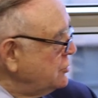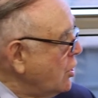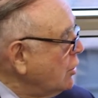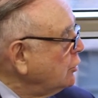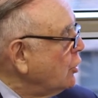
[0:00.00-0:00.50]

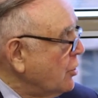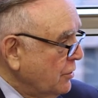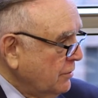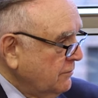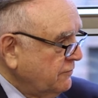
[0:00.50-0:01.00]

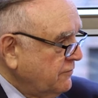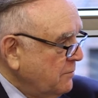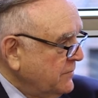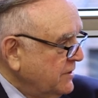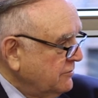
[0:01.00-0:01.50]
learn
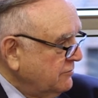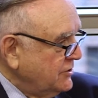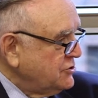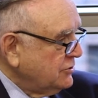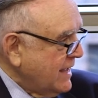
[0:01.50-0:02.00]
from the
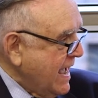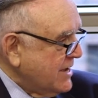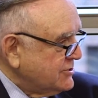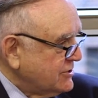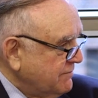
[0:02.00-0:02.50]
original
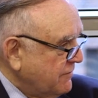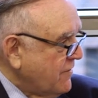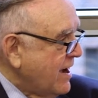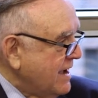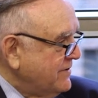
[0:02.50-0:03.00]
ask of a
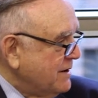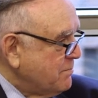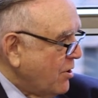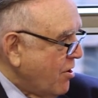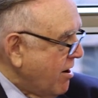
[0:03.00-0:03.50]
five-year
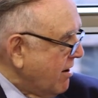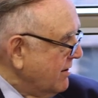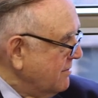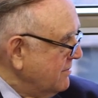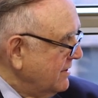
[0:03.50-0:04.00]
bar
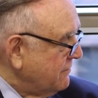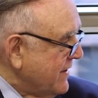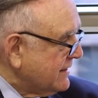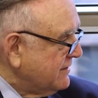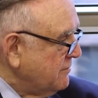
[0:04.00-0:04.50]
and the
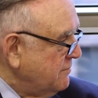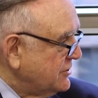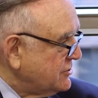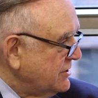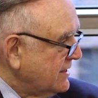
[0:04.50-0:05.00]
effective
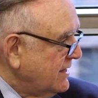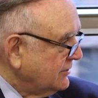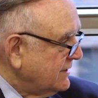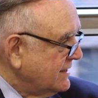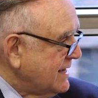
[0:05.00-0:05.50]
admission of
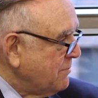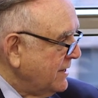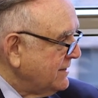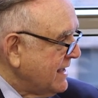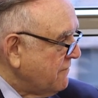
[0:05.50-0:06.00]
guilt at a $10
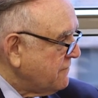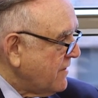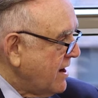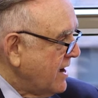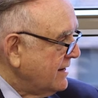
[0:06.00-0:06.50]
million
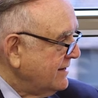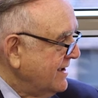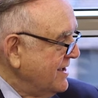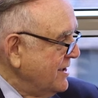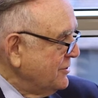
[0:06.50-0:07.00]
fine
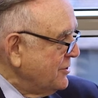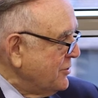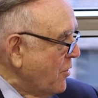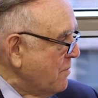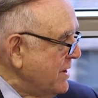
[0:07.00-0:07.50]

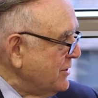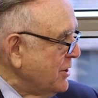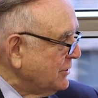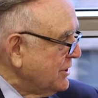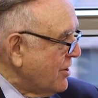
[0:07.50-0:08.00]
no,
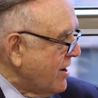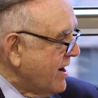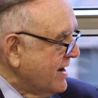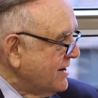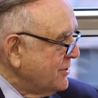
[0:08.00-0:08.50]
no
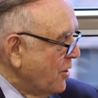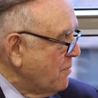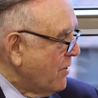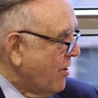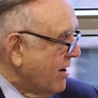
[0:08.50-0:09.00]
deny,
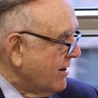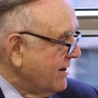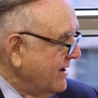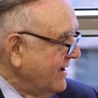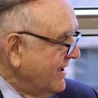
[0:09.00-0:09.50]
no bar,
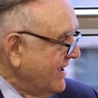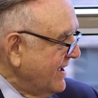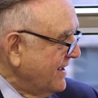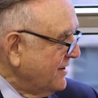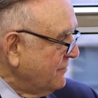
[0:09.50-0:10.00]

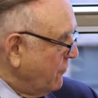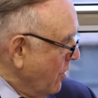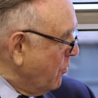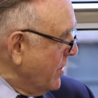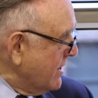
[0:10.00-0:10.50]
and
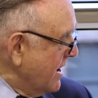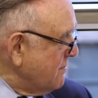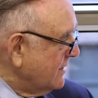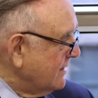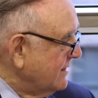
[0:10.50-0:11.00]
4.9
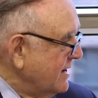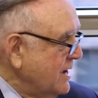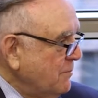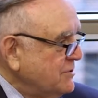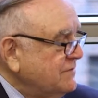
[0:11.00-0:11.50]
million.
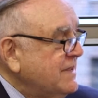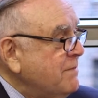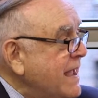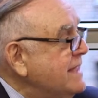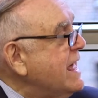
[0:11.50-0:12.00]
Is that they
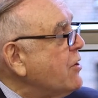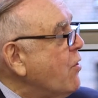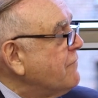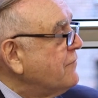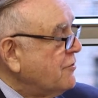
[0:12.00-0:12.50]
made that
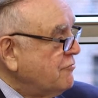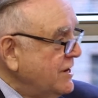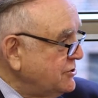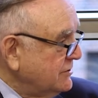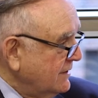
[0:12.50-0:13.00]
offer
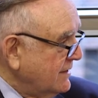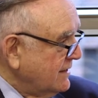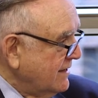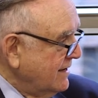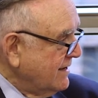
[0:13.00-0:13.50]

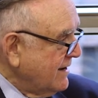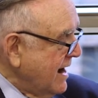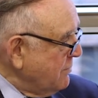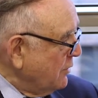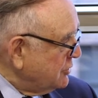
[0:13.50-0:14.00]
originally.
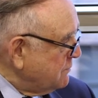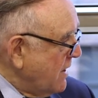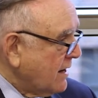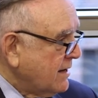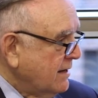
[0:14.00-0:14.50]
I'm no
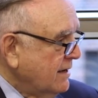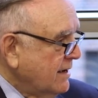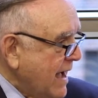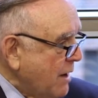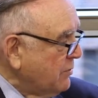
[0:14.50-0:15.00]
schmuck.
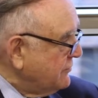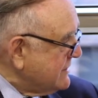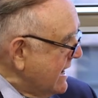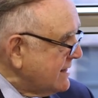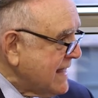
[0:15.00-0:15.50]
I would have
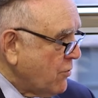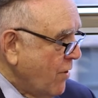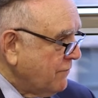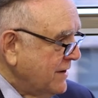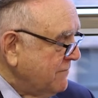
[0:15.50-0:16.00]
taken that
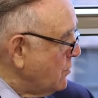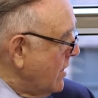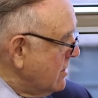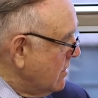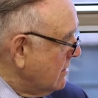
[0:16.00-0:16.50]
offer even though
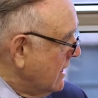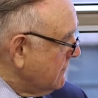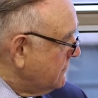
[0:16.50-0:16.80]
I know I